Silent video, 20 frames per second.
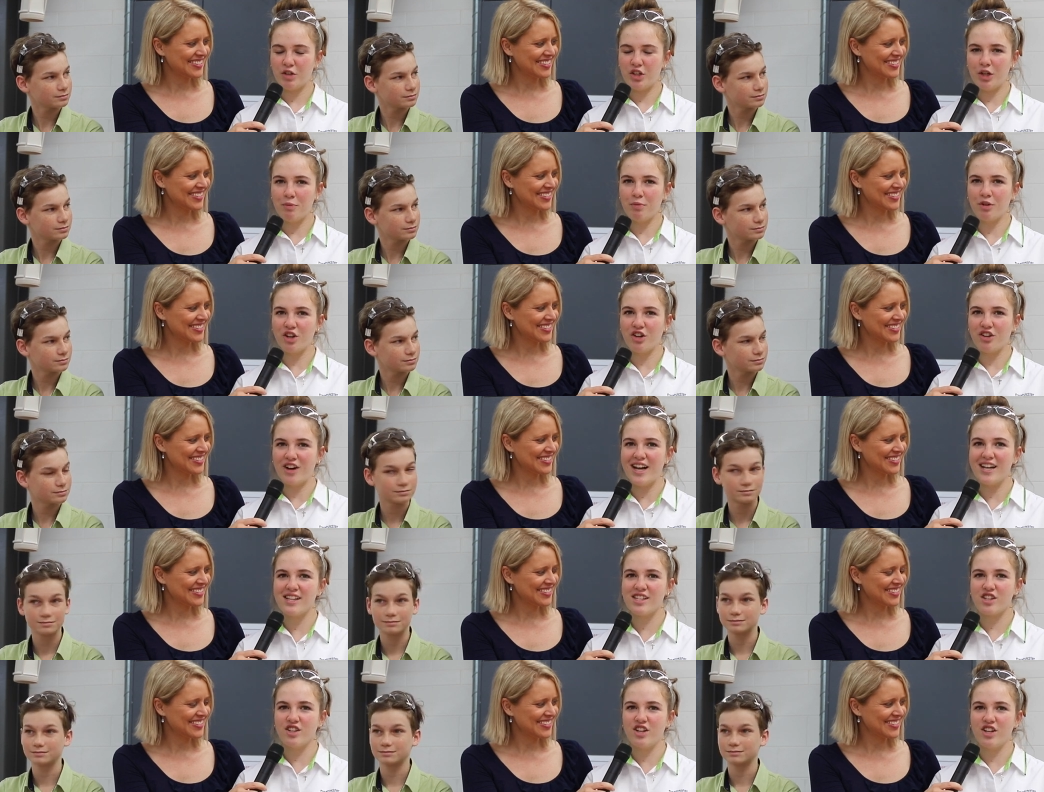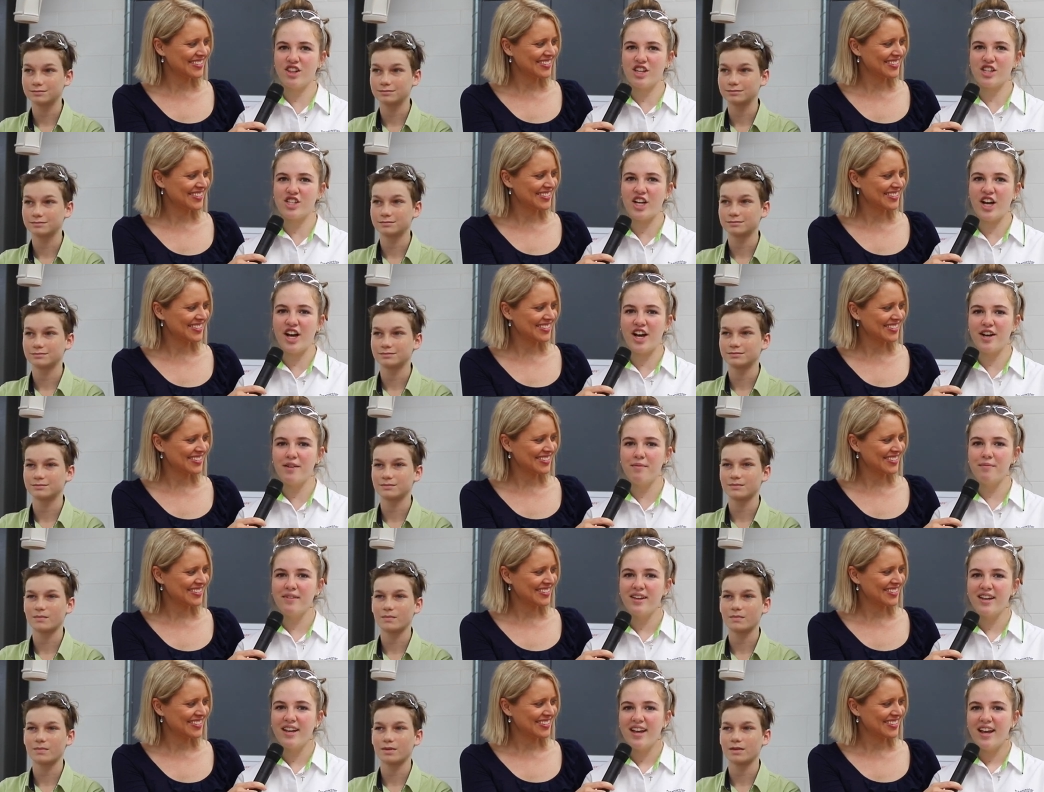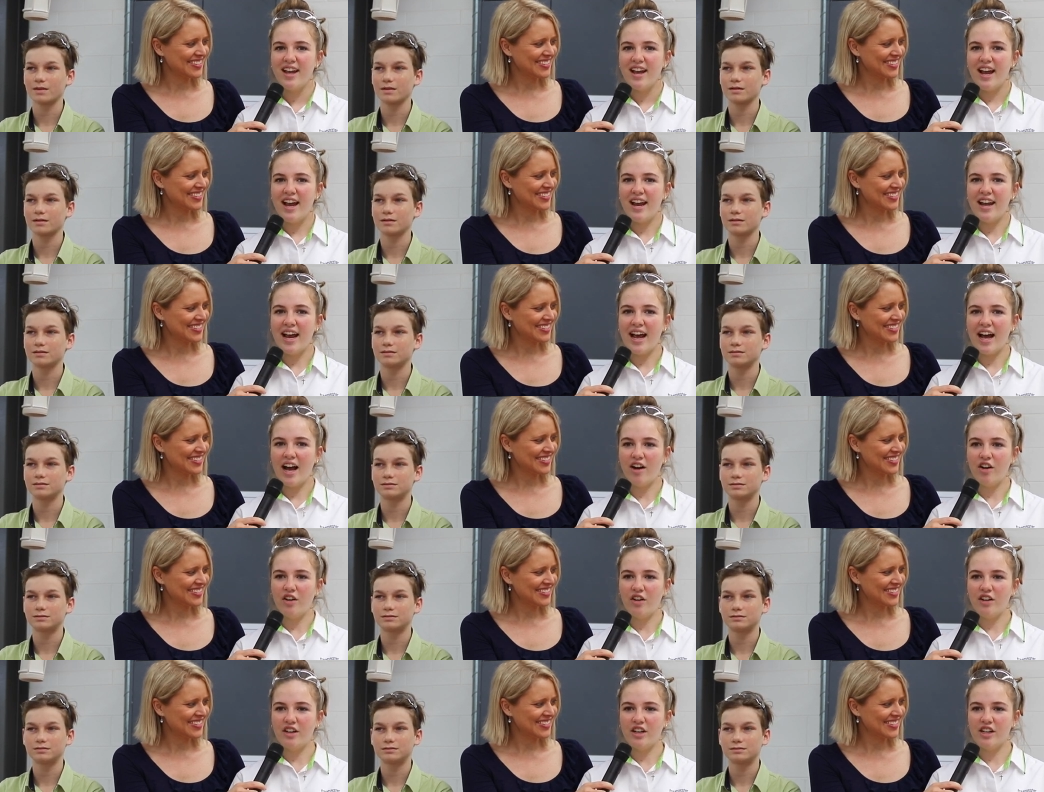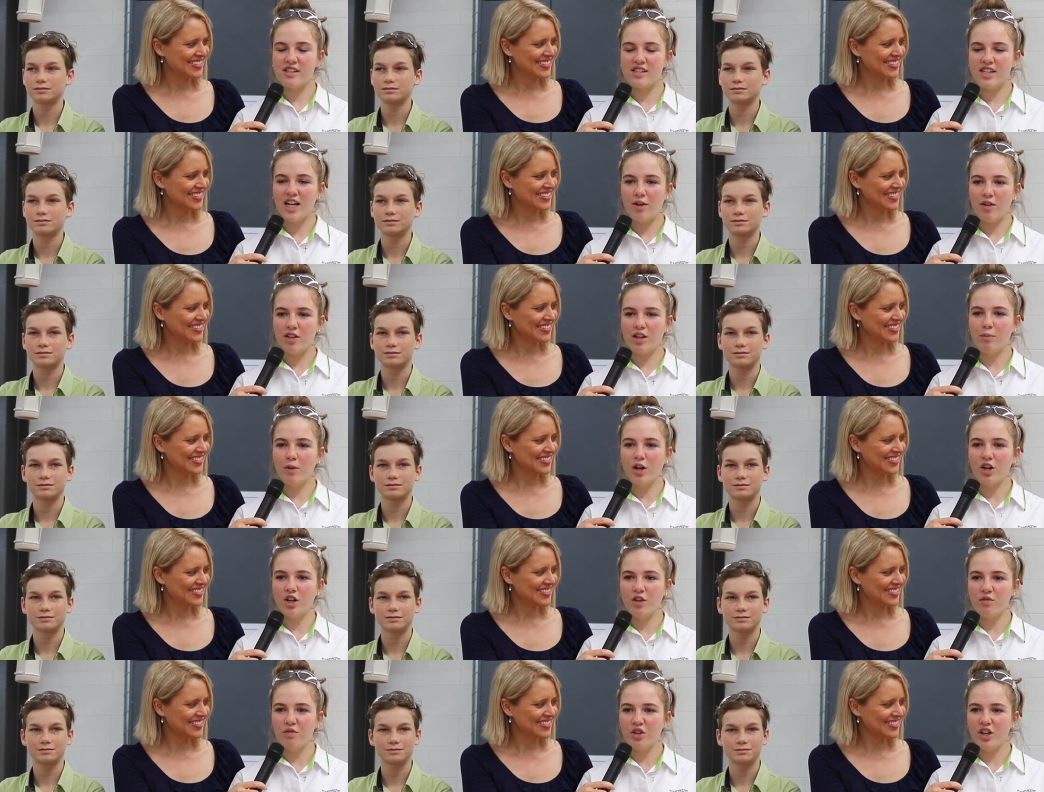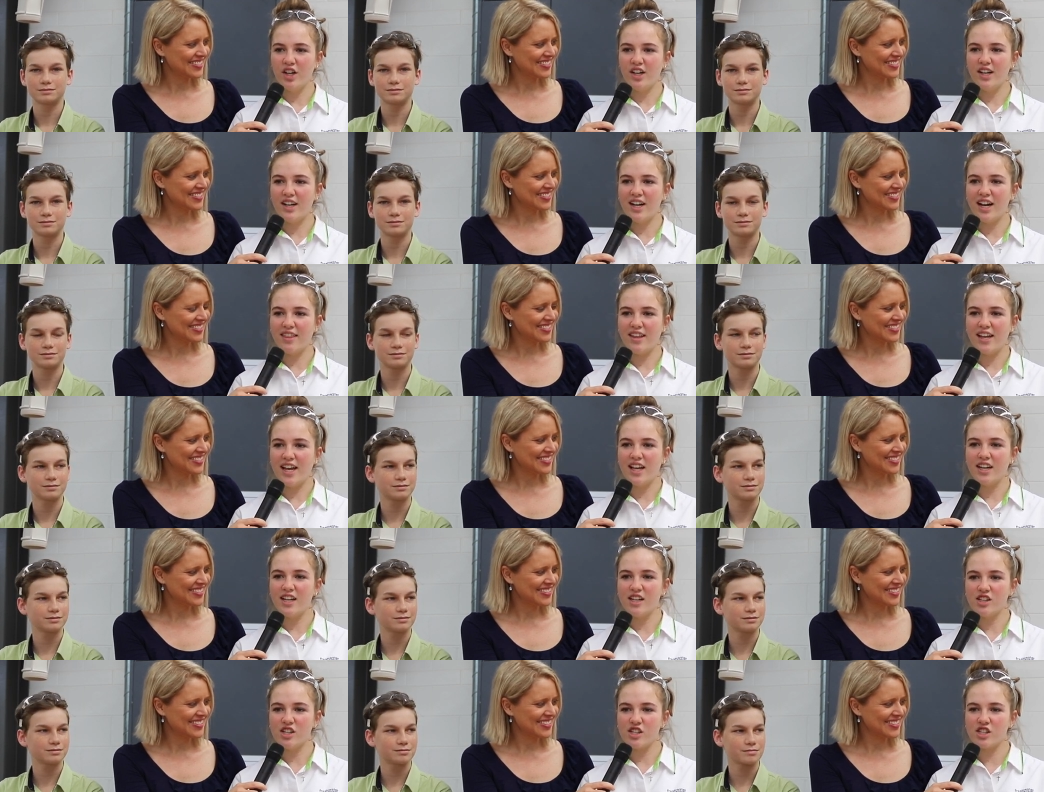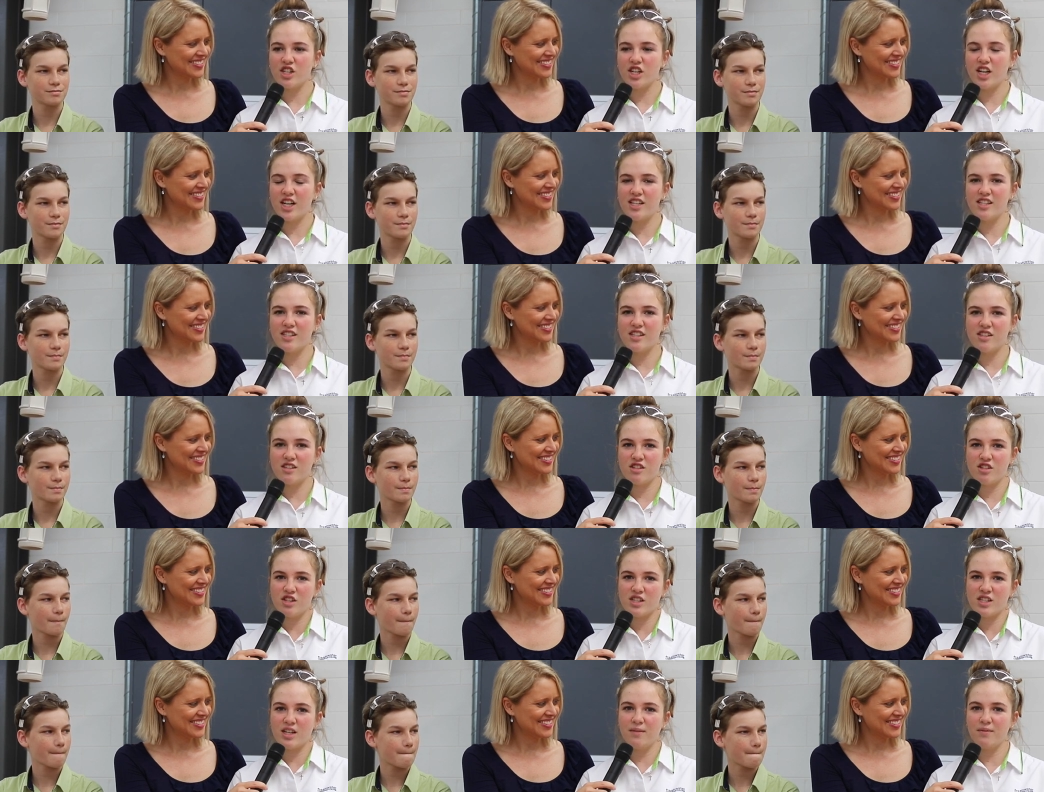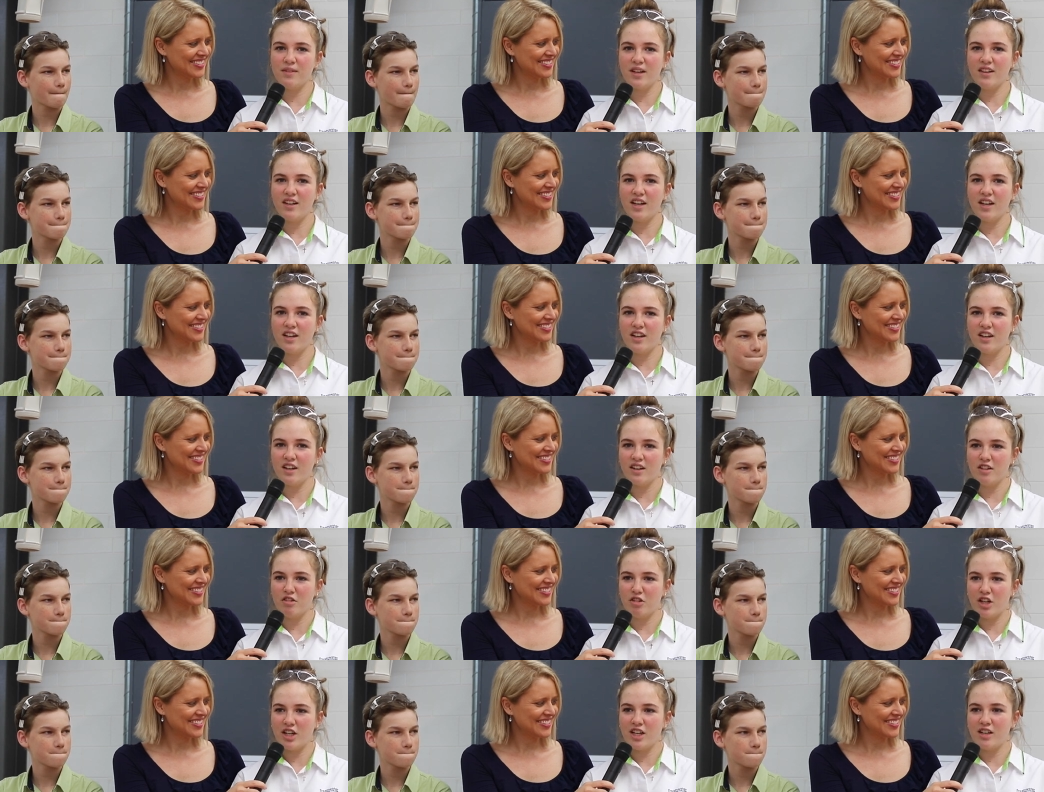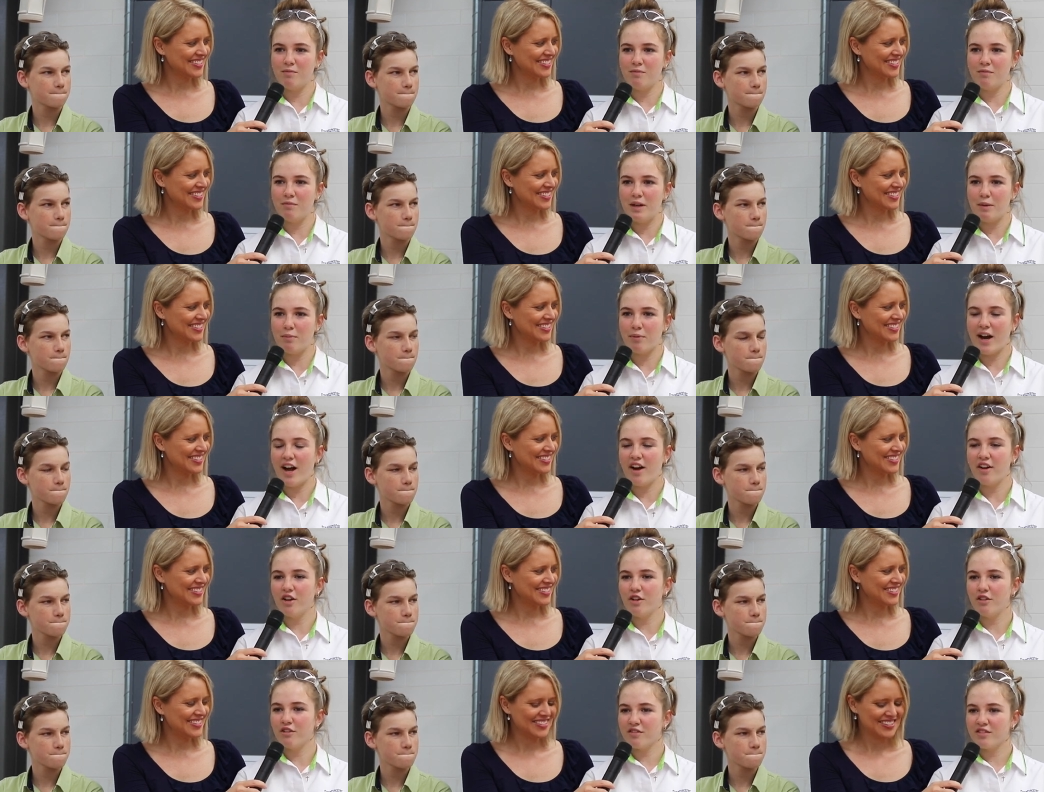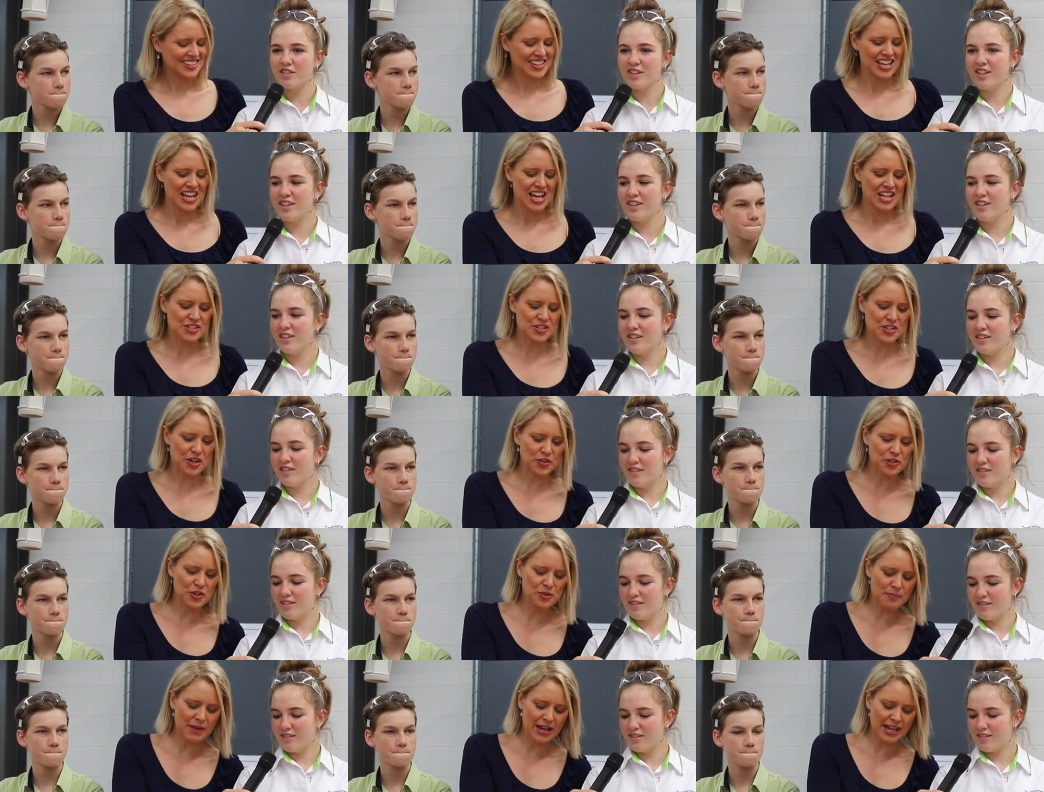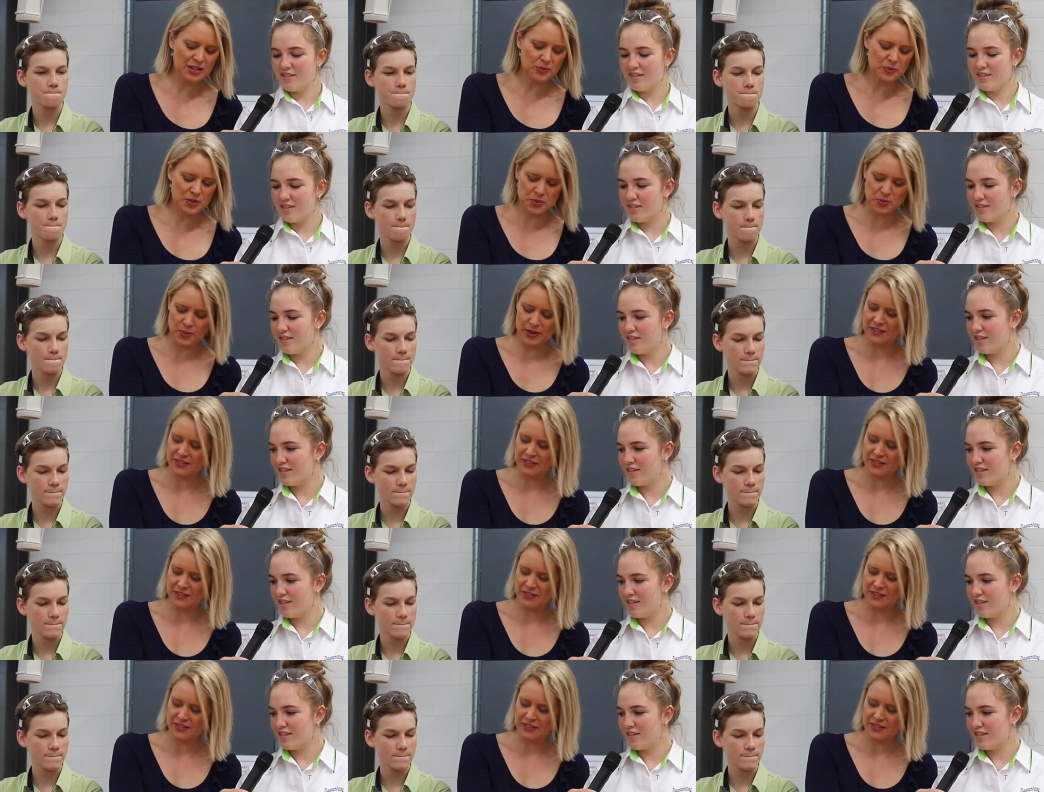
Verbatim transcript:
Speaker 1: you progress through the term and how you start with a block of wood and at the end it just turns to something that you can be proud of. So you made which